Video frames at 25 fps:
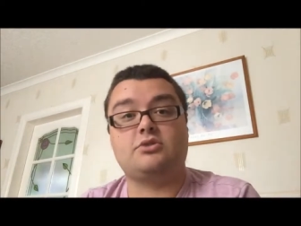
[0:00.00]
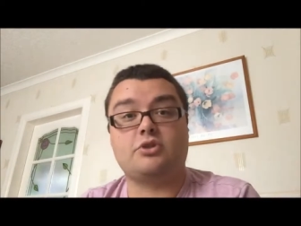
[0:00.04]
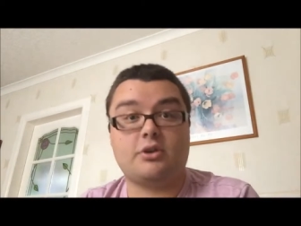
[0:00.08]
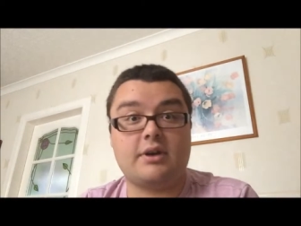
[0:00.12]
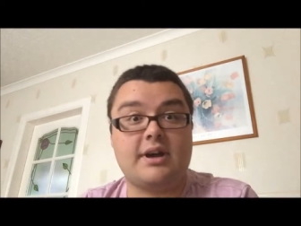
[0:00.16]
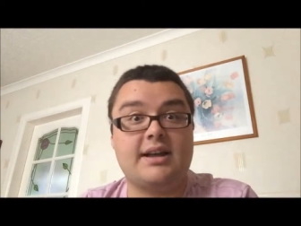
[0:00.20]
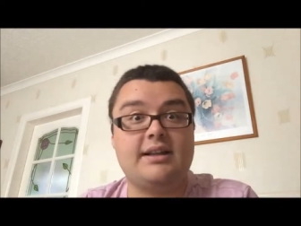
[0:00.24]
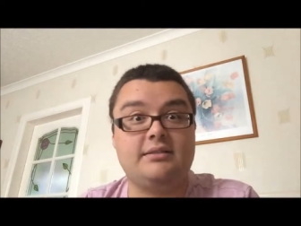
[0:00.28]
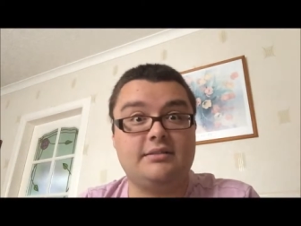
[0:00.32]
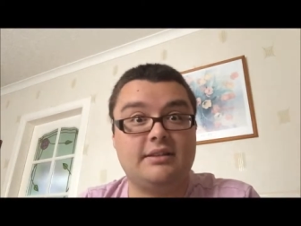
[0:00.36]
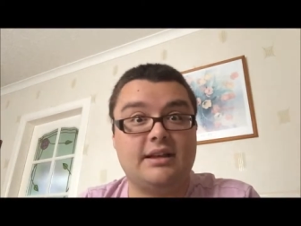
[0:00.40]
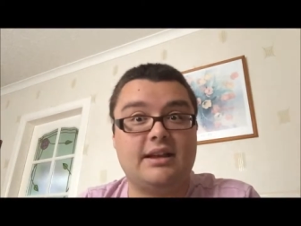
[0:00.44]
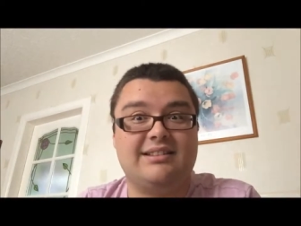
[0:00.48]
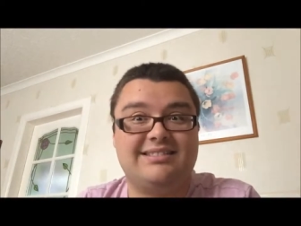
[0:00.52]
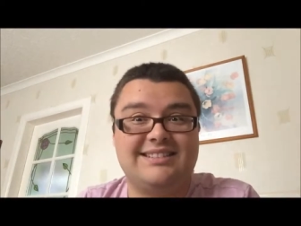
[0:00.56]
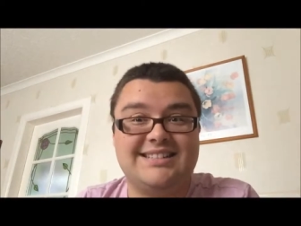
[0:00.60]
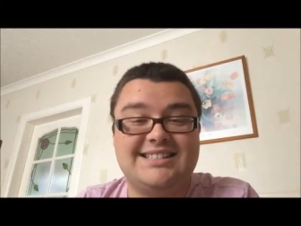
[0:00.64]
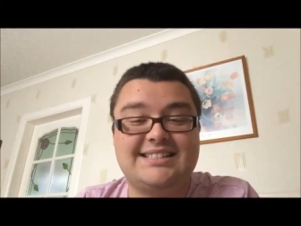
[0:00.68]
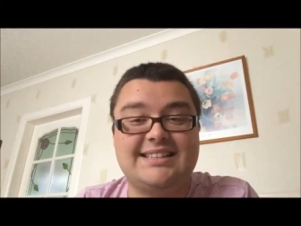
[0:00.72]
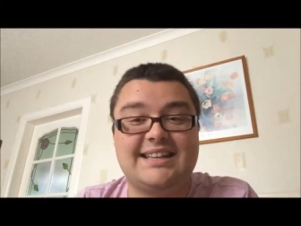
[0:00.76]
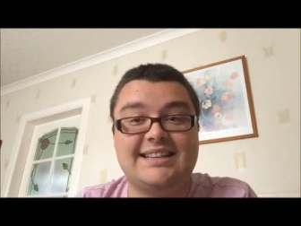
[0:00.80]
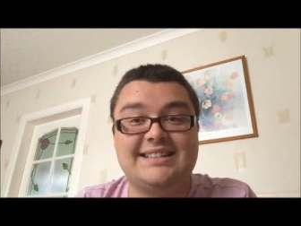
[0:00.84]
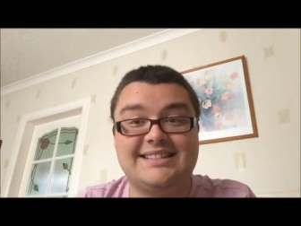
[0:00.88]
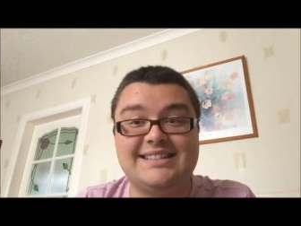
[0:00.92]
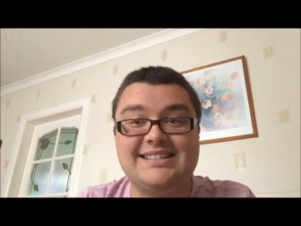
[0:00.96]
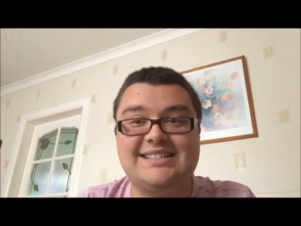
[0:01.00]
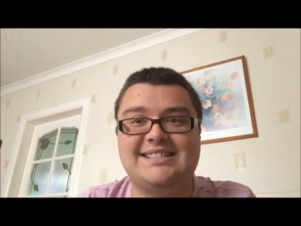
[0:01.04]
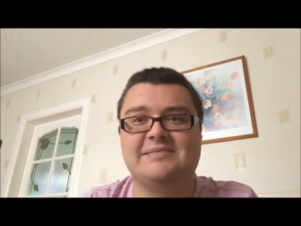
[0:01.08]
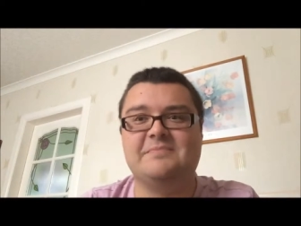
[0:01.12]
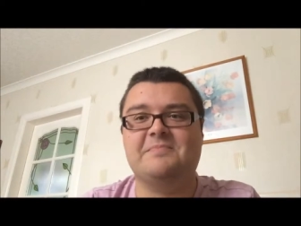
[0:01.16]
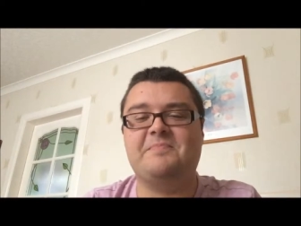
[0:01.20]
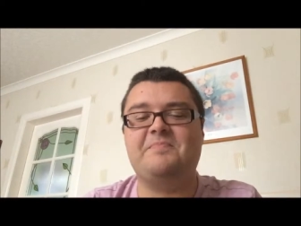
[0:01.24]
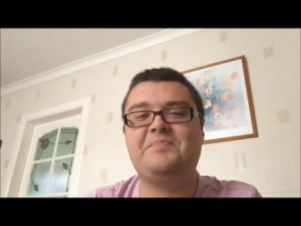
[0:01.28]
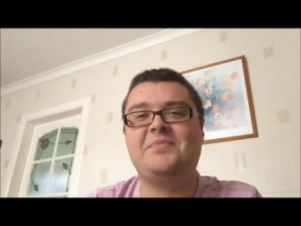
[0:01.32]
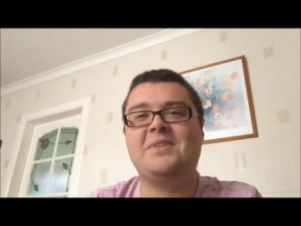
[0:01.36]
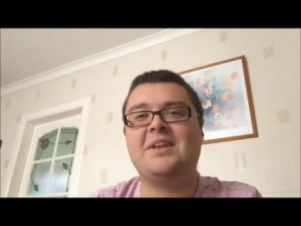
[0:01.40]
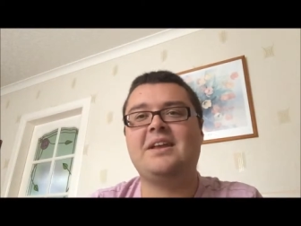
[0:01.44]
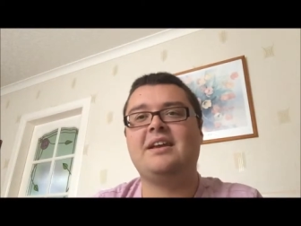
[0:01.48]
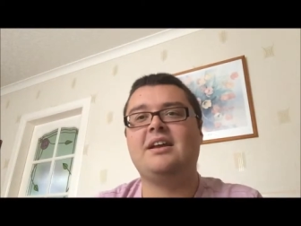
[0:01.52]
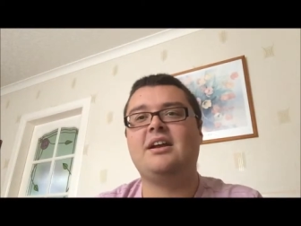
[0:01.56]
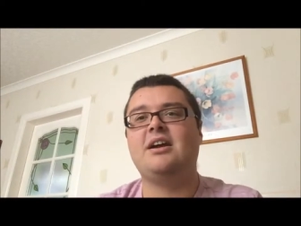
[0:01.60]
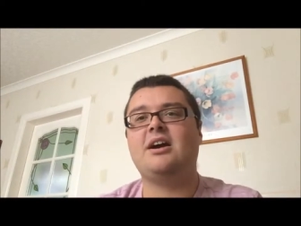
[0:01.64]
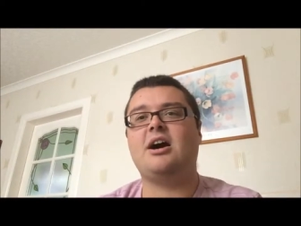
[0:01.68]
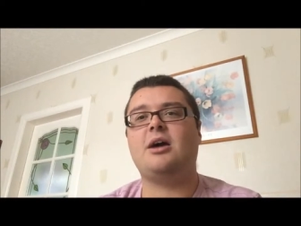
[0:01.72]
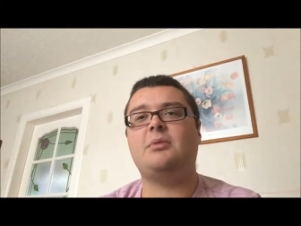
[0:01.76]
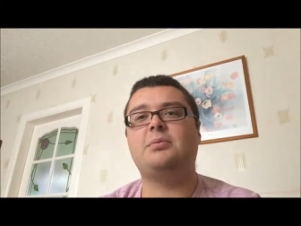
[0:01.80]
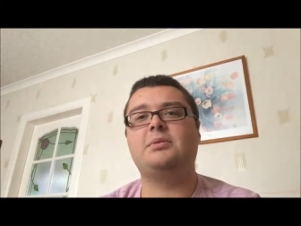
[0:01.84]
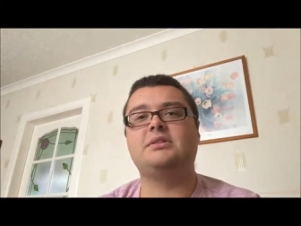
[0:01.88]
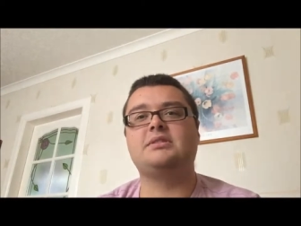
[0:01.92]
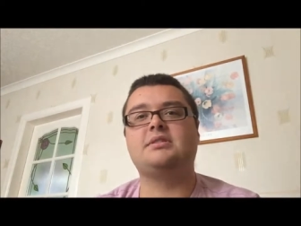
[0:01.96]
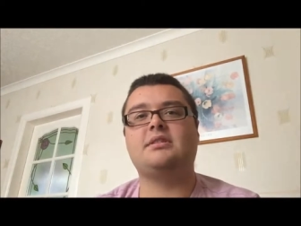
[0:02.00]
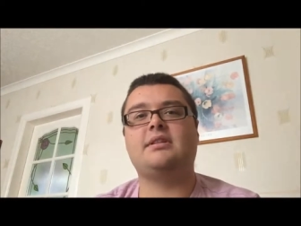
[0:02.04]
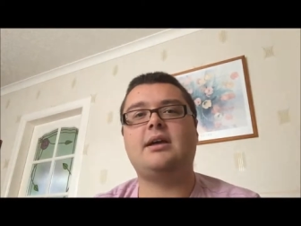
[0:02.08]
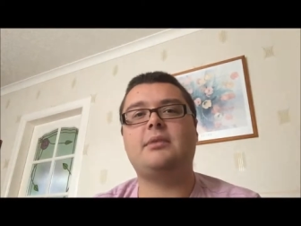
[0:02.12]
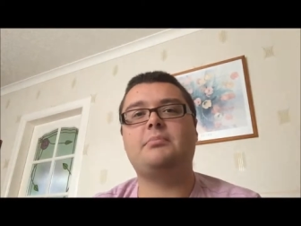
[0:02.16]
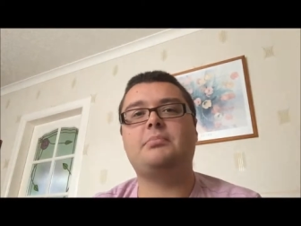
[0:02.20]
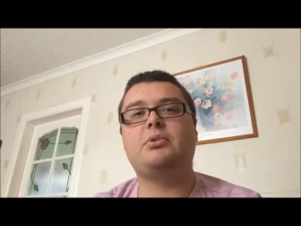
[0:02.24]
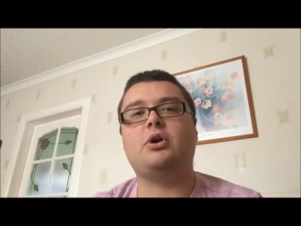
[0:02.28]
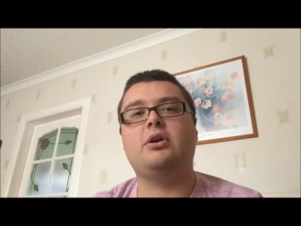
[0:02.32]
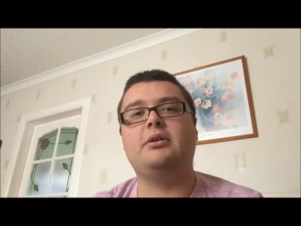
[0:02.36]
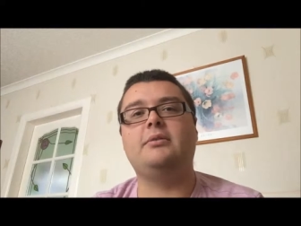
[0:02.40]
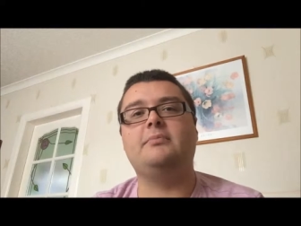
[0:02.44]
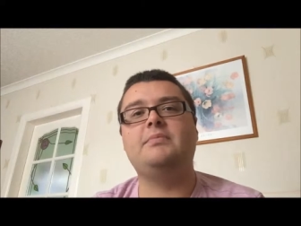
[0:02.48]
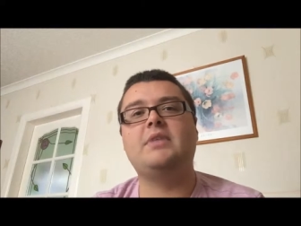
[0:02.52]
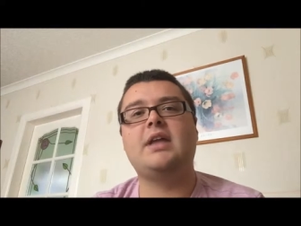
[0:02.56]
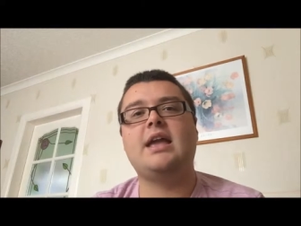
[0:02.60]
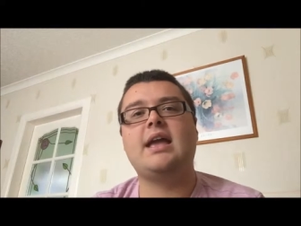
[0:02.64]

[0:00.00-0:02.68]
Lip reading: or at least I didn't up until that point.